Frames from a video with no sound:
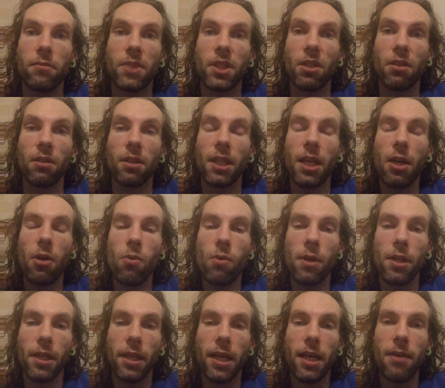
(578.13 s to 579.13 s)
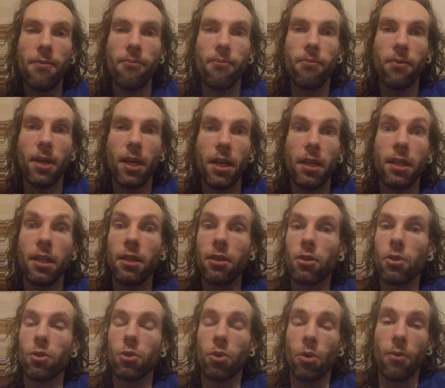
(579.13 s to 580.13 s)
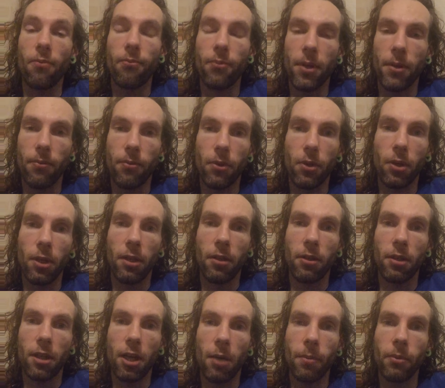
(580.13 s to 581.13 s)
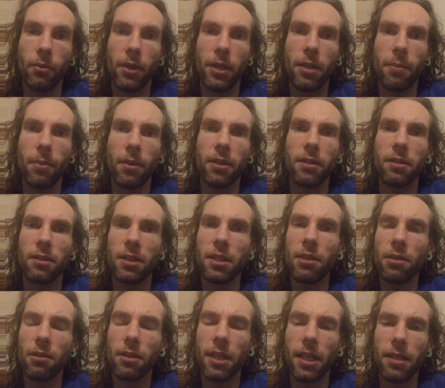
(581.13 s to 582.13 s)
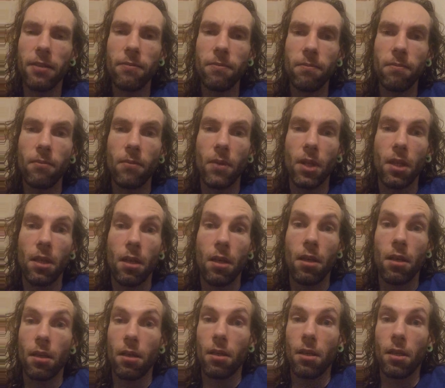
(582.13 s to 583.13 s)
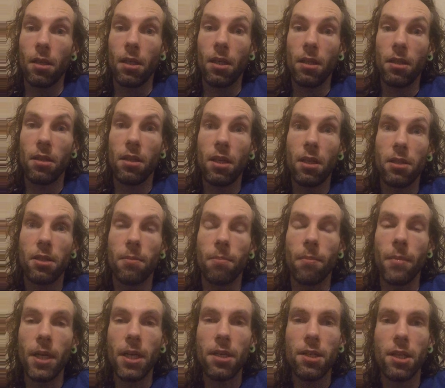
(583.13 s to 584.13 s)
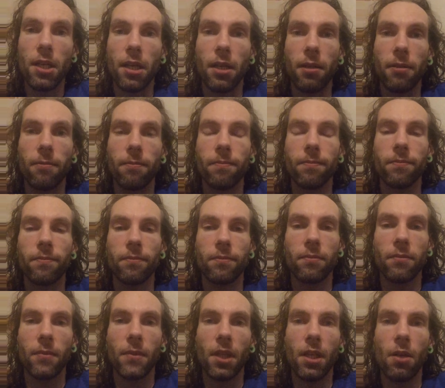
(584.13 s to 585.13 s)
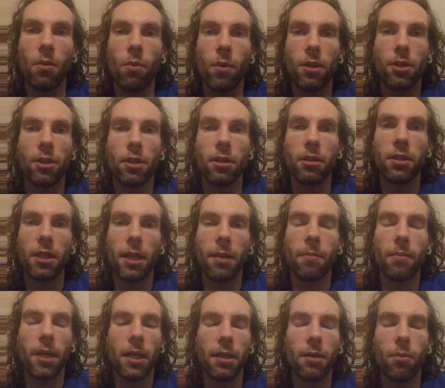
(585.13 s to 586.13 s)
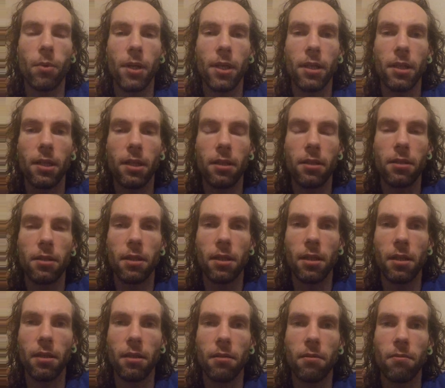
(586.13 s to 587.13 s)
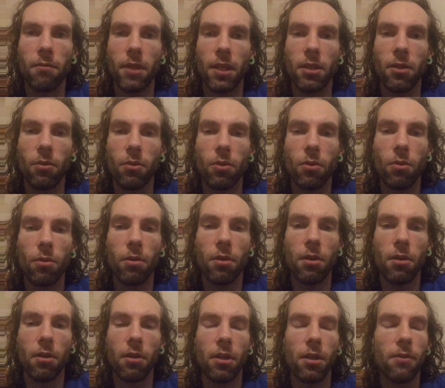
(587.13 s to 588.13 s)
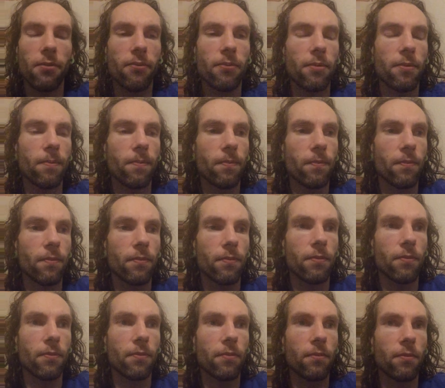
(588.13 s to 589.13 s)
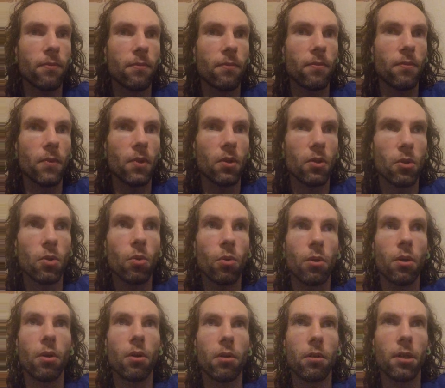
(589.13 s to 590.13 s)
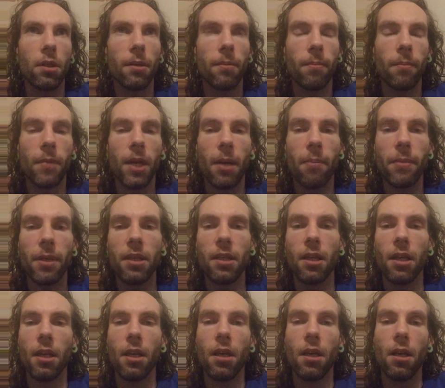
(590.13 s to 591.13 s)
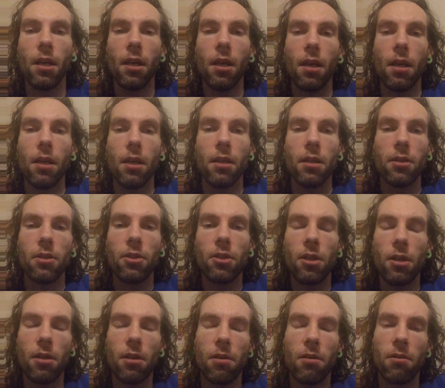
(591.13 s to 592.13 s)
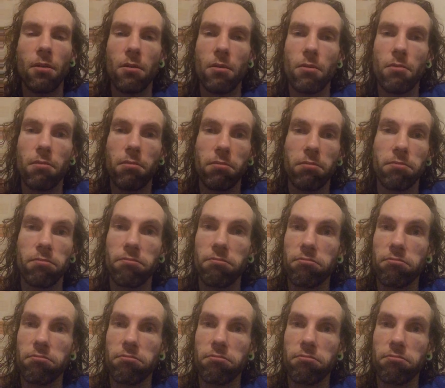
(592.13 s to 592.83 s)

till now what I have, I need a software for the carburetor, but till then it does amazing. And the washing time, by the way, that I don't do long enough. Too long, I mean. So